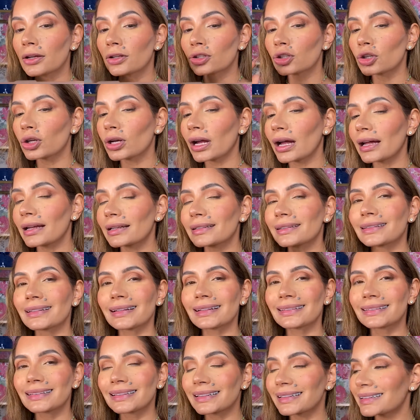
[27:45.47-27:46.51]
You guys,
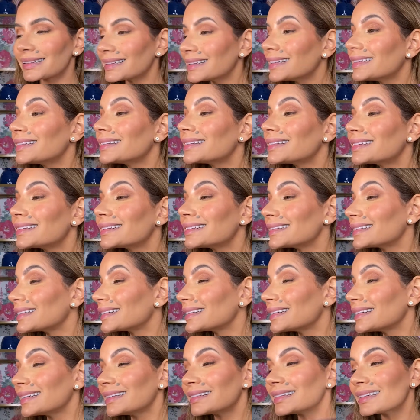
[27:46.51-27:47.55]
this
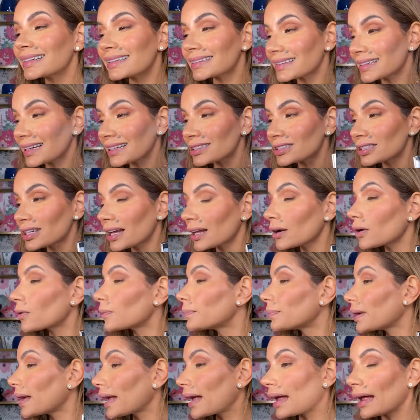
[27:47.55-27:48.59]

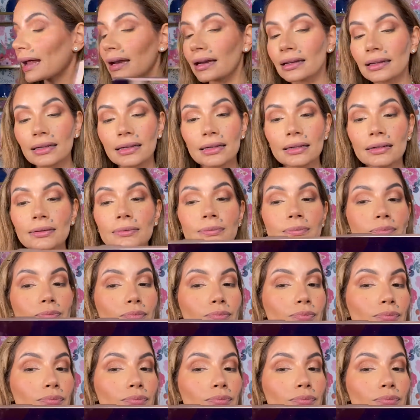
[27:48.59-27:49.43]
eyeshadow palette,